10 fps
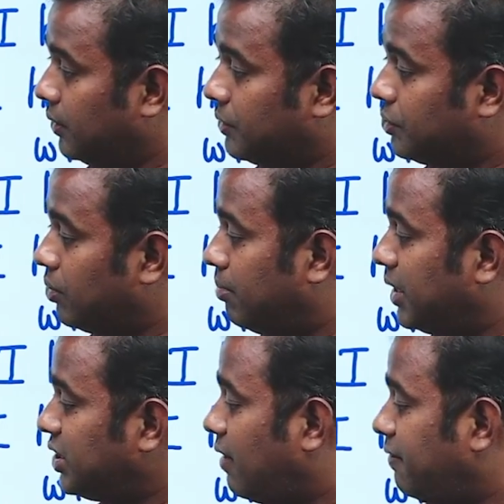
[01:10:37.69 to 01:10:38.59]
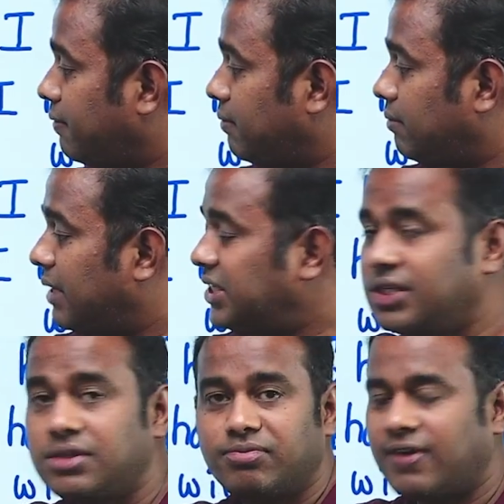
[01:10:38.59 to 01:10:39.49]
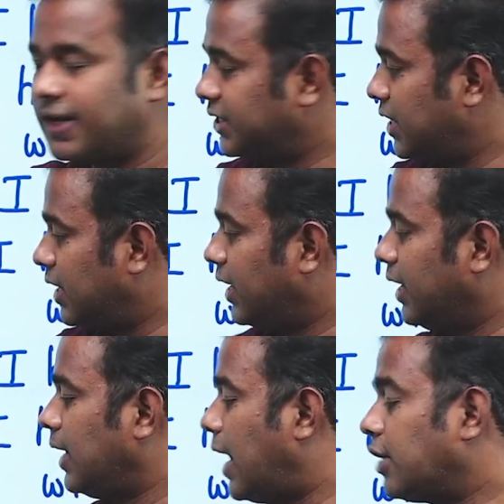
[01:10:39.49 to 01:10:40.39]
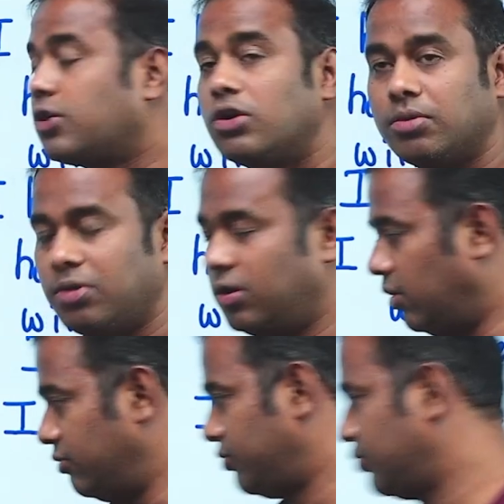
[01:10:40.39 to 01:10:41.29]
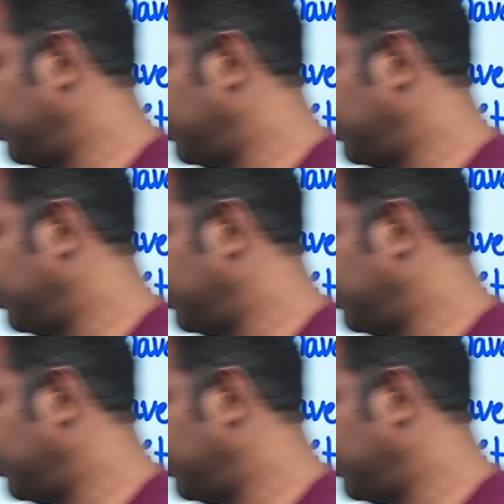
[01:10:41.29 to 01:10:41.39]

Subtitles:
So much is for generally uncountable nouns.